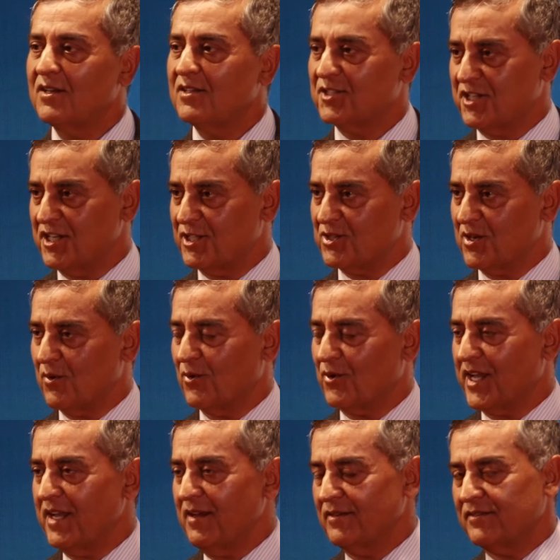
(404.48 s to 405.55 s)
Street,
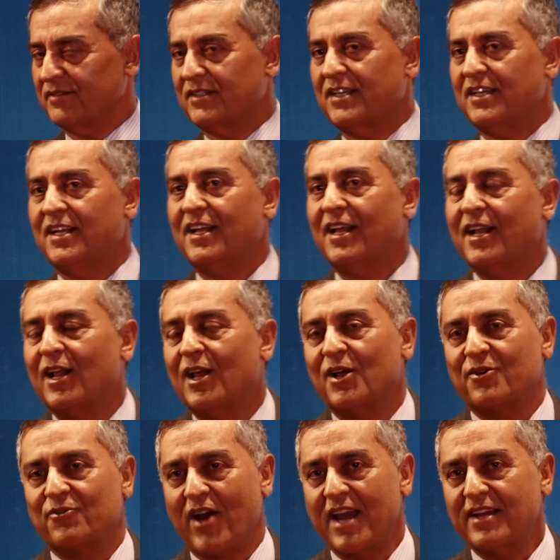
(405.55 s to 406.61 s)
okay.
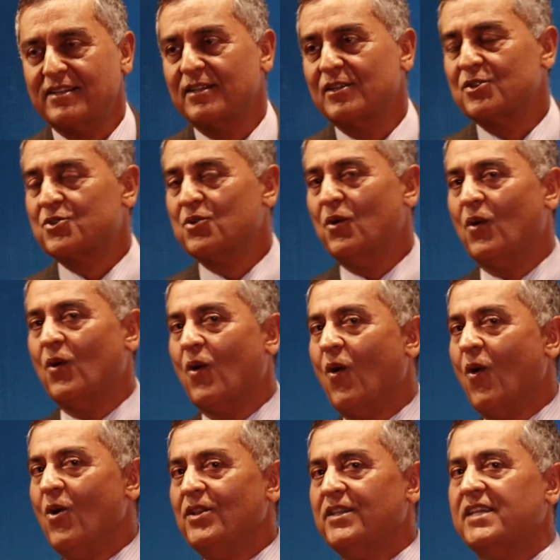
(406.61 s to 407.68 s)
Right. So
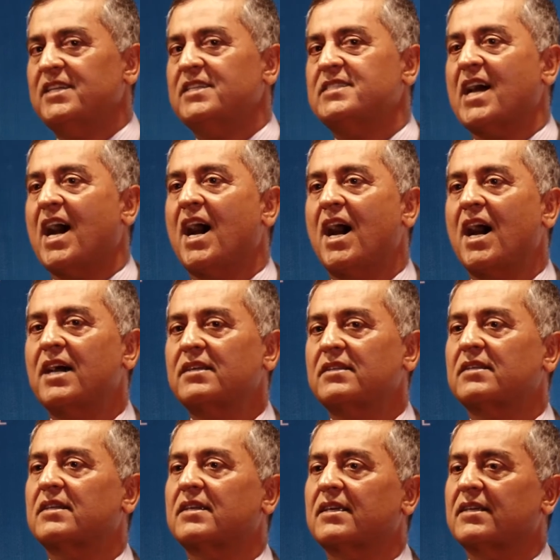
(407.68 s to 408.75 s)
all these
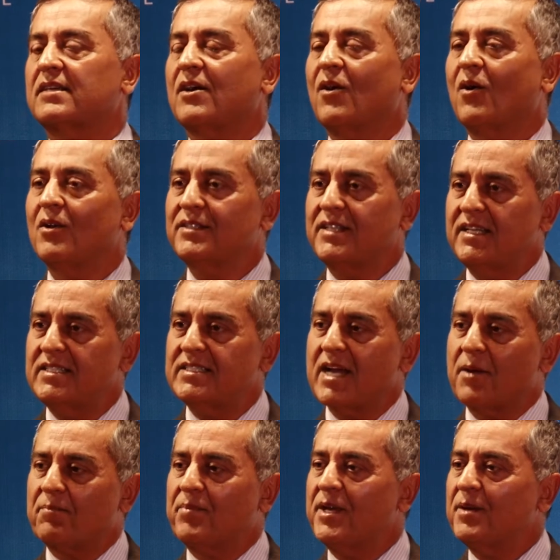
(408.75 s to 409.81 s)
are
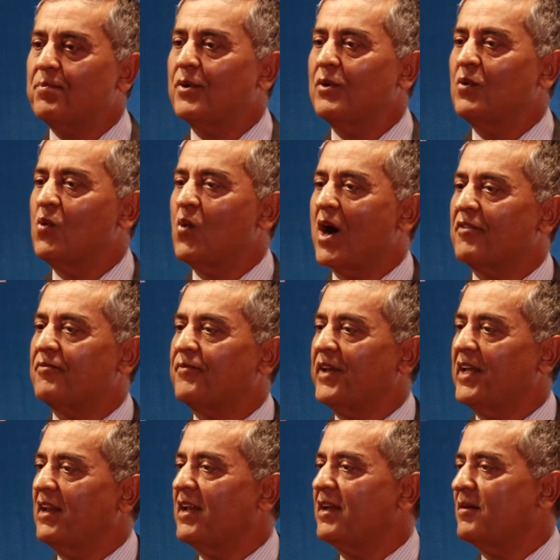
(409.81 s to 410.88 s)
people who are
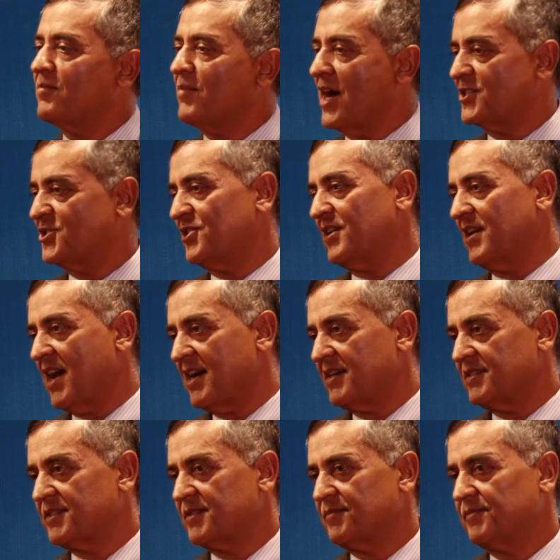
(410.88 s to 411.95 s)
feeling
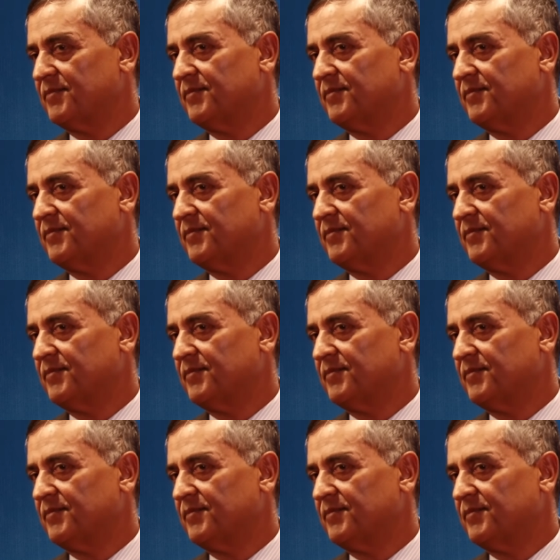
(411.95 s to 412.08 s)
marginalized.